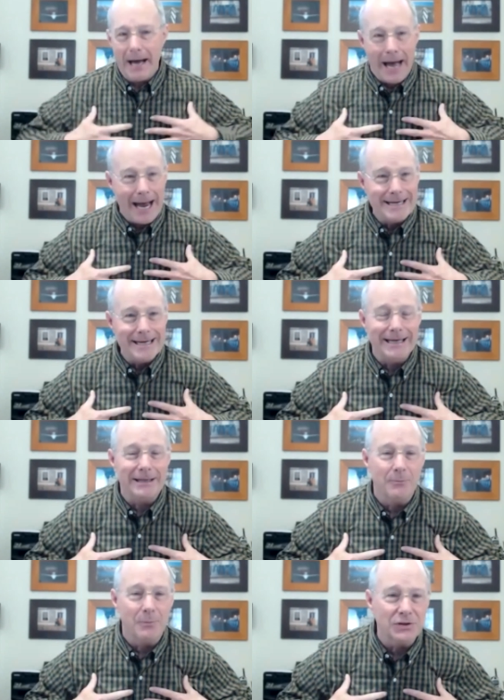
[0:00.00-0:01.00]
I did it
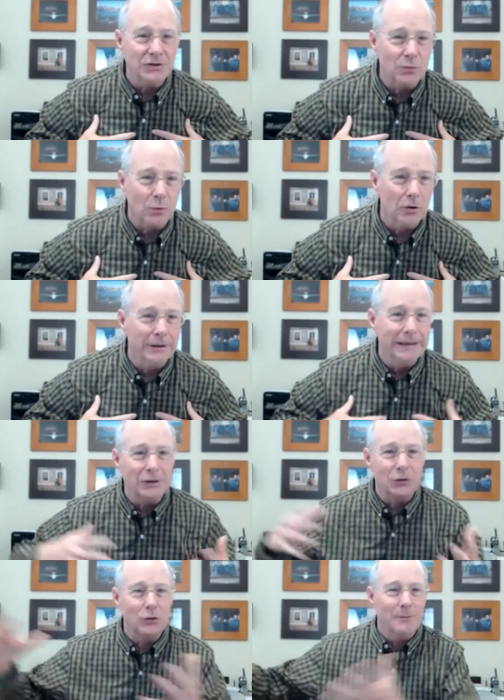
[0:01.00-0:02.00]
in the business world. I
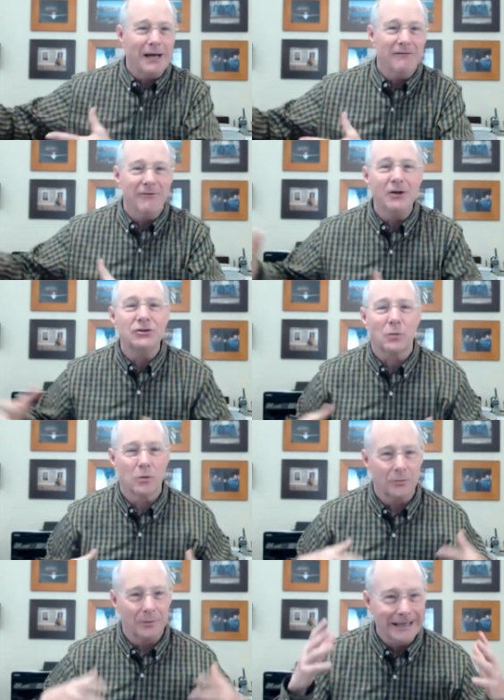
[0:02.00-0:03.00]
didn't do it in my adventure
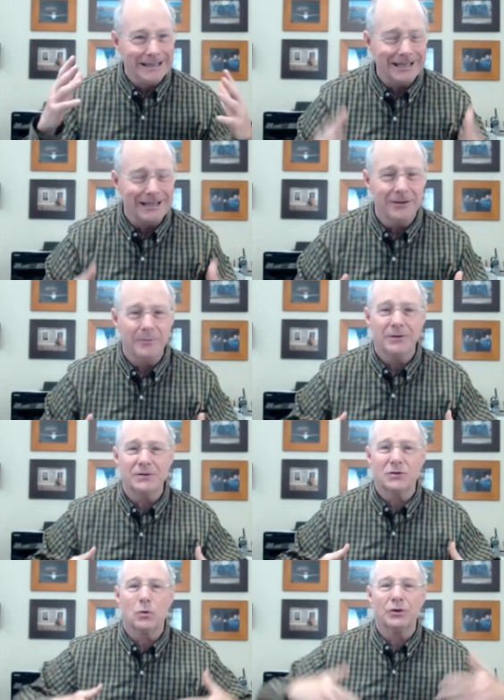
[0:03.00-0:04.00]
world, but I did in the
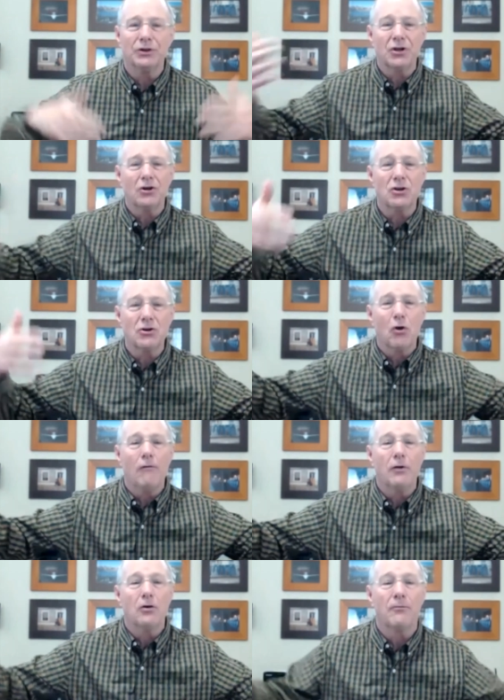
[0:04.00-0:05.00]
business world. You start turning
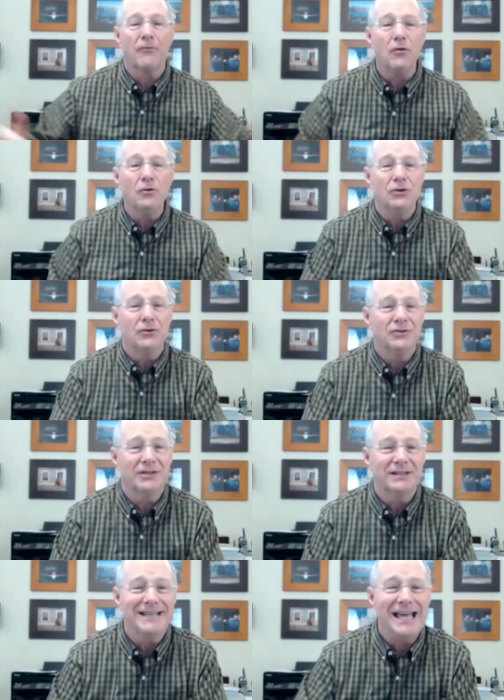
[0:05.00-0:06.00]
over your future, your
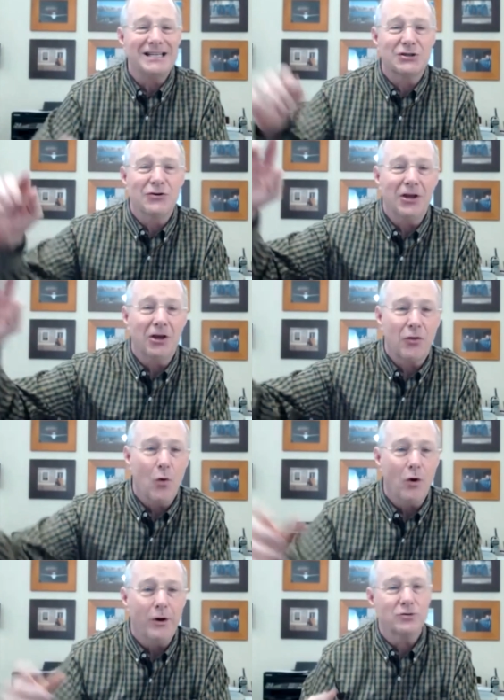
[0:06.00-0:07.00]
success to the
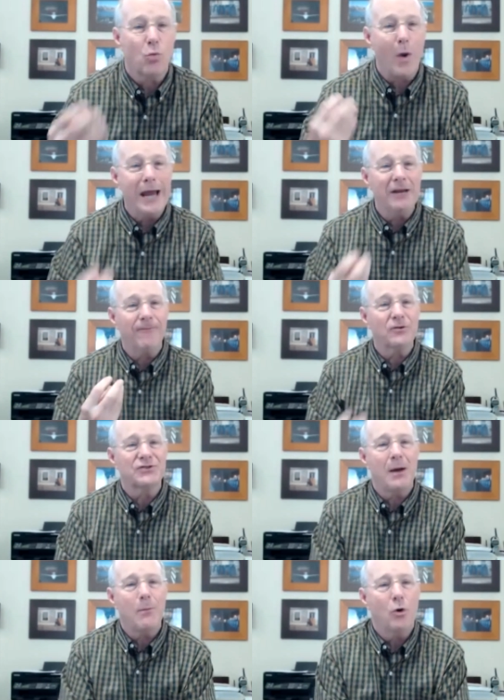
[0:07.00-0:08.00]
authorities, waiting for
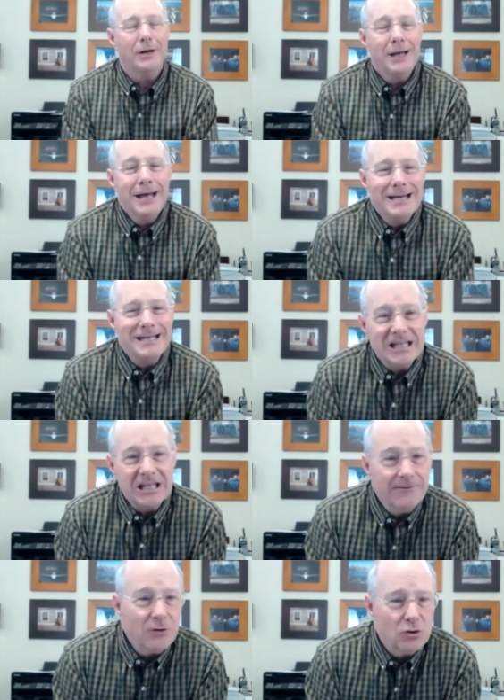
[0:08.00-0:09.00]
someone to
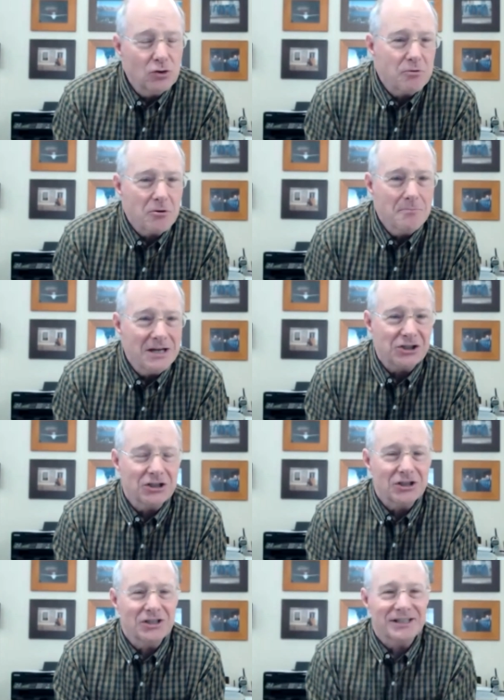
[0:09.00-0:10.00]
give you
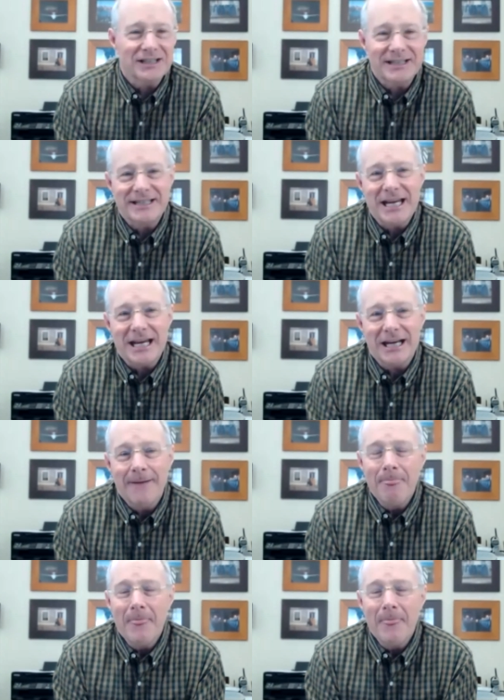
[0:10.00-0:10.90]
permission to succeed.